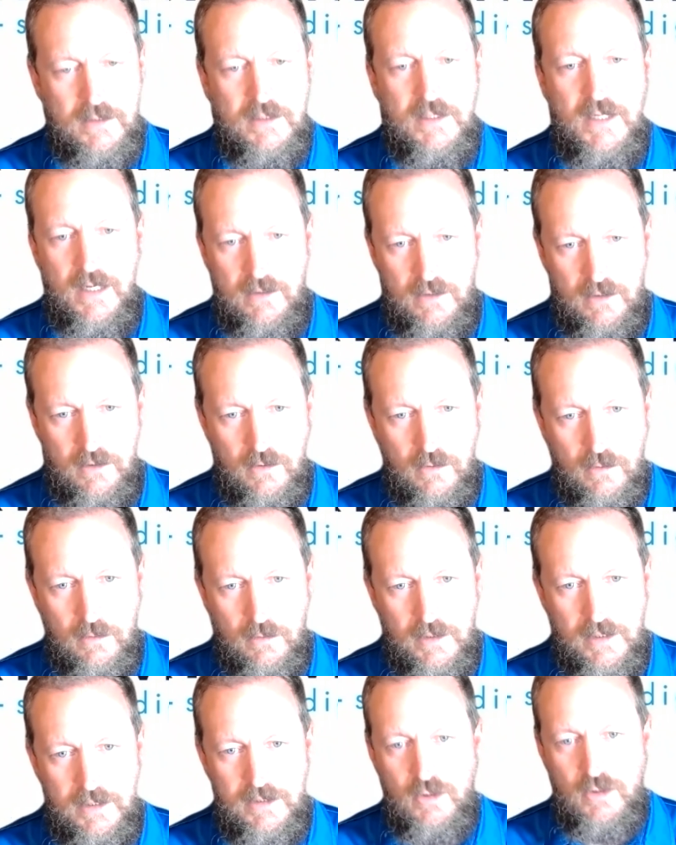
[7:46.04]

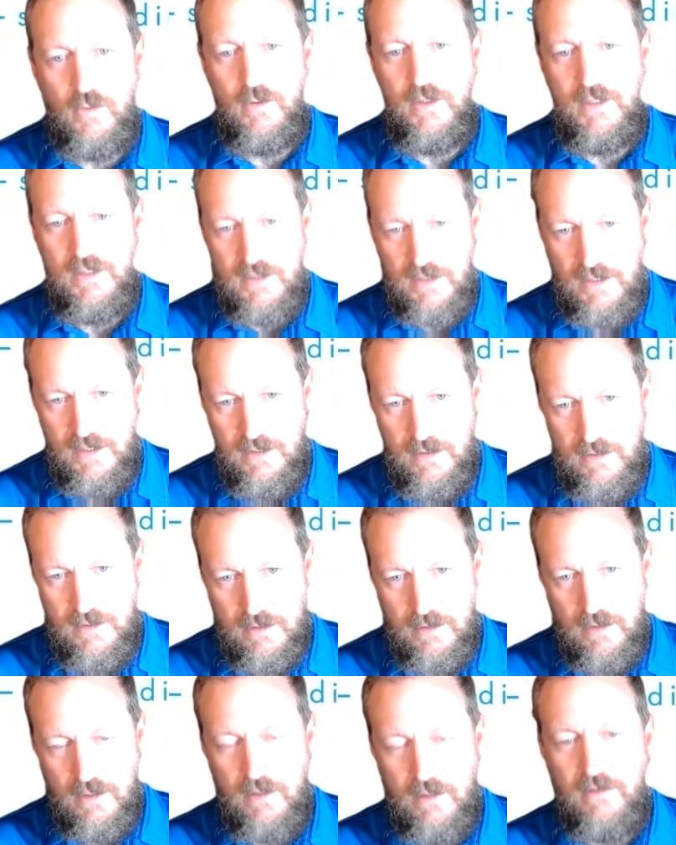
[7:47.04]
technical
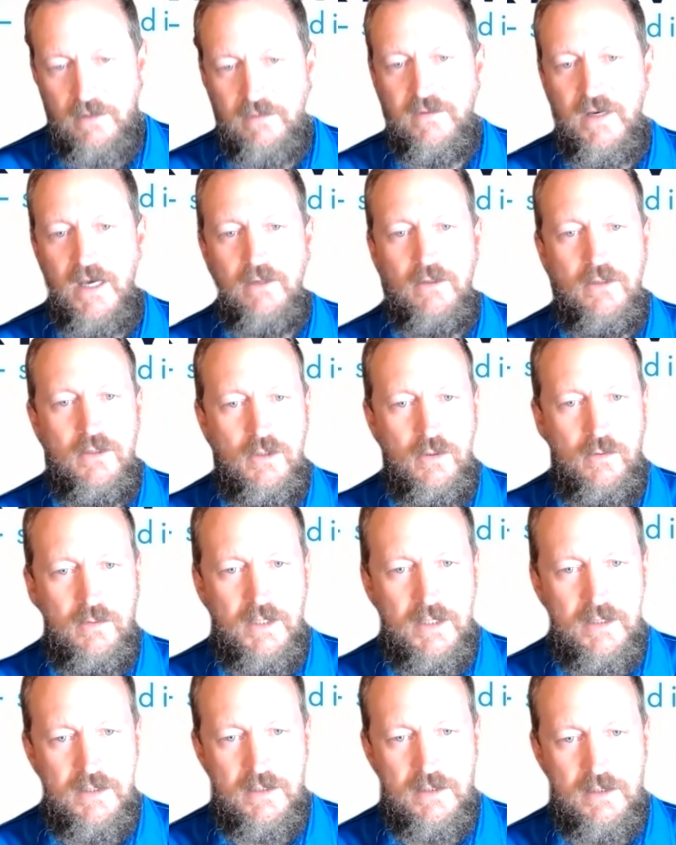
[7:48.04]
intricacies of how to do
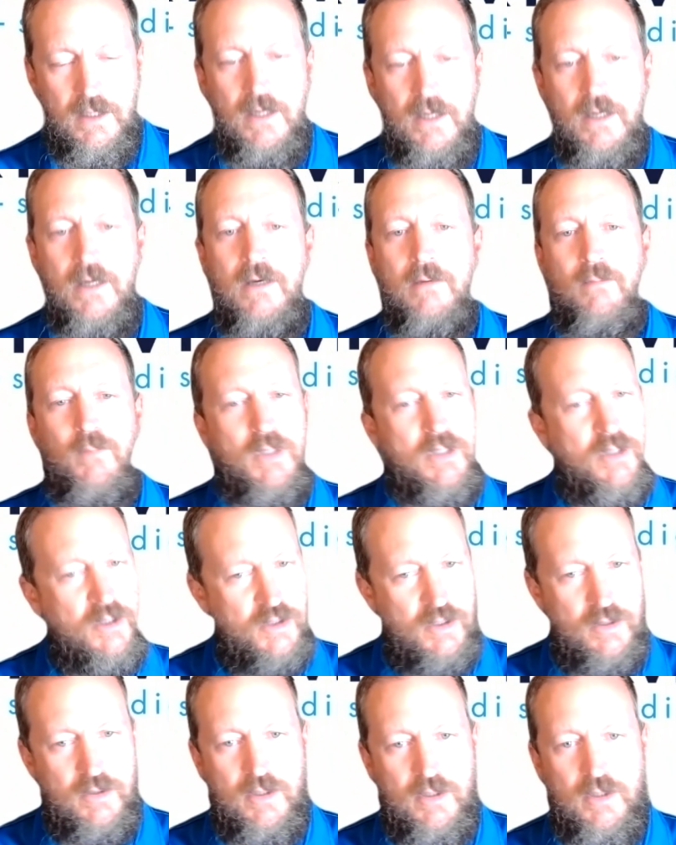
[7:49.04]
this, but
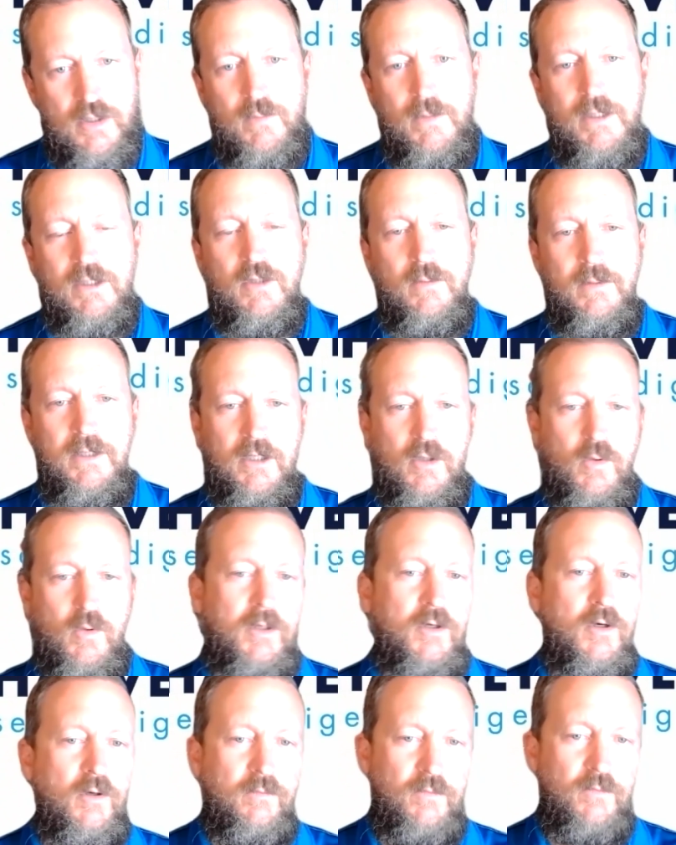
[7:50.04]
this is just meant to be a
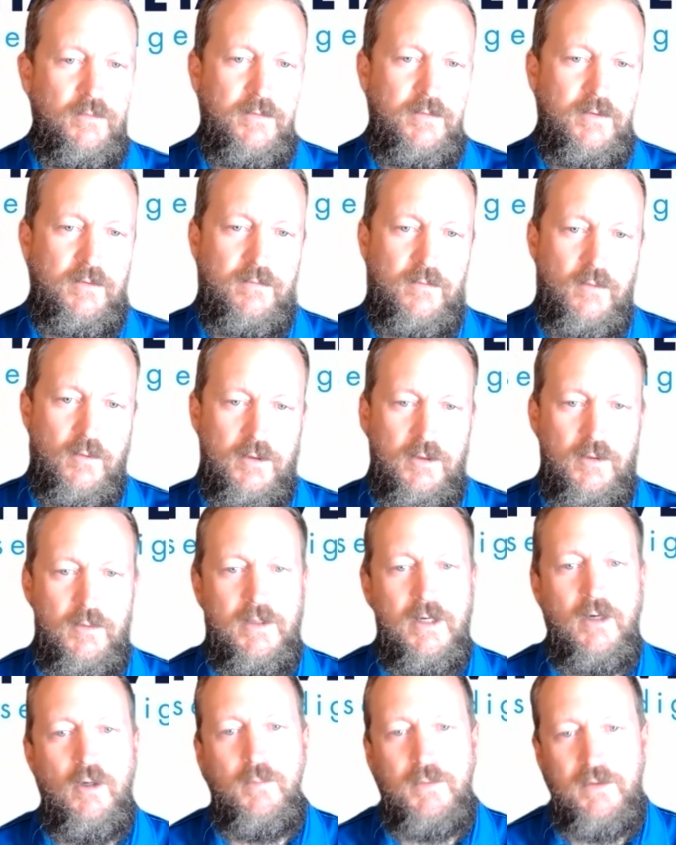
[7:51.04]
quick overview for you,
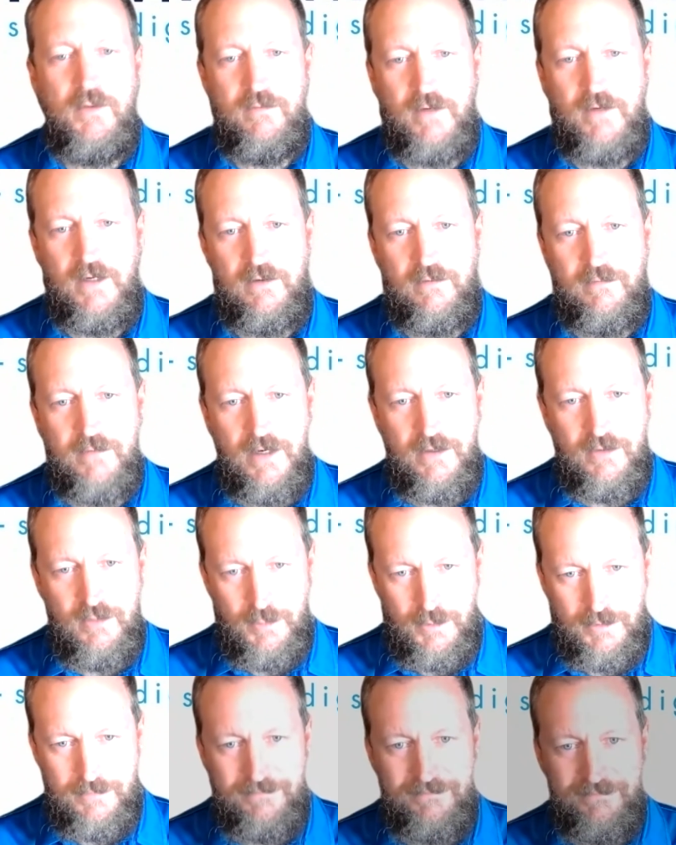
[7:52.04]
and I hope you found it
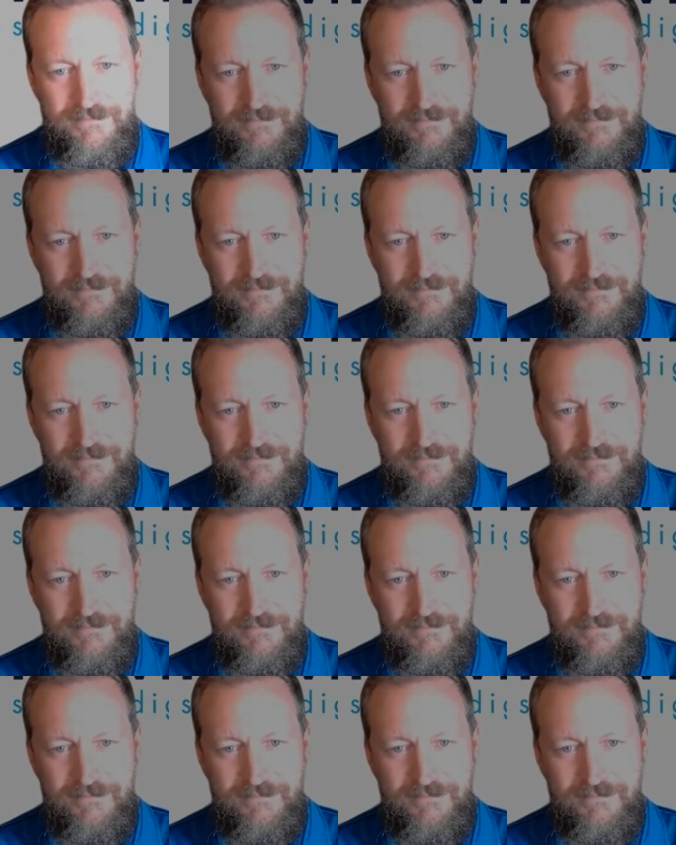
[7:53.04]
valuable.